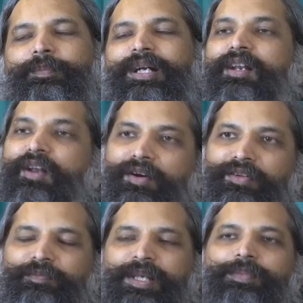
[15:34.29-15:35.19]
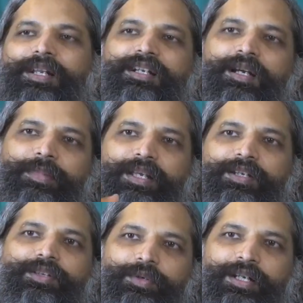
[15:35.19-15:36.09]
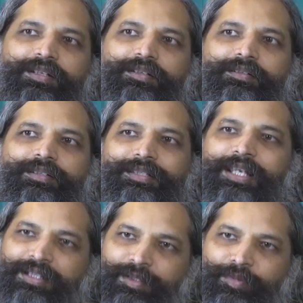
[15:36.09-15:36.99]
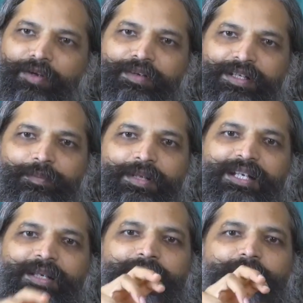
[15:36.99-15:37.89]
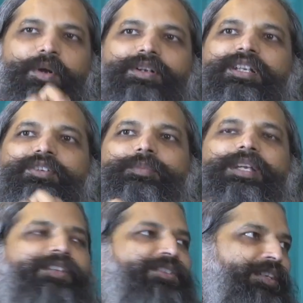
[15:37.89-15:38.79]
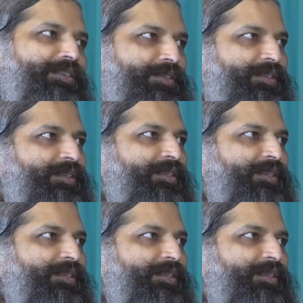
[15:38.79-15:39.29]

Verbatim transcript: But a lot of people are coming into it, seeing the profitability, but wanting to make a change.